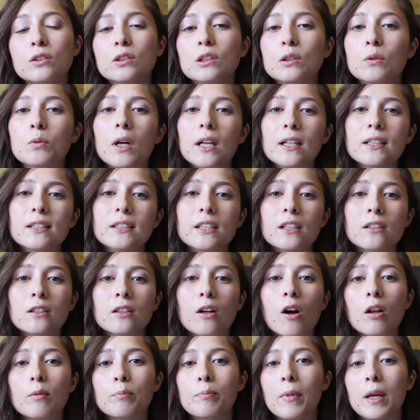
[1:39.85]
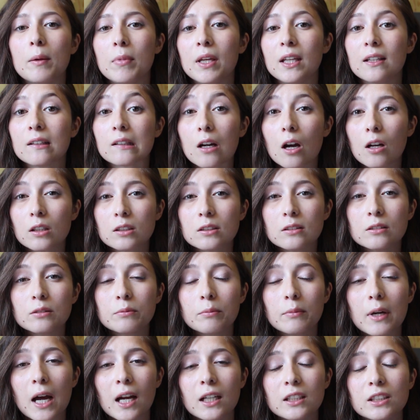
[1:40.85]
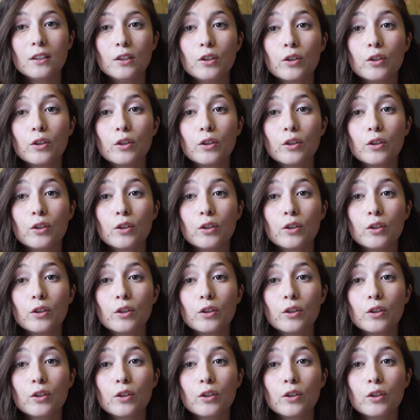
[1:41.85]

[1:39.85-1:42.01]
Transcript: good quality or not, maybe it costs too much,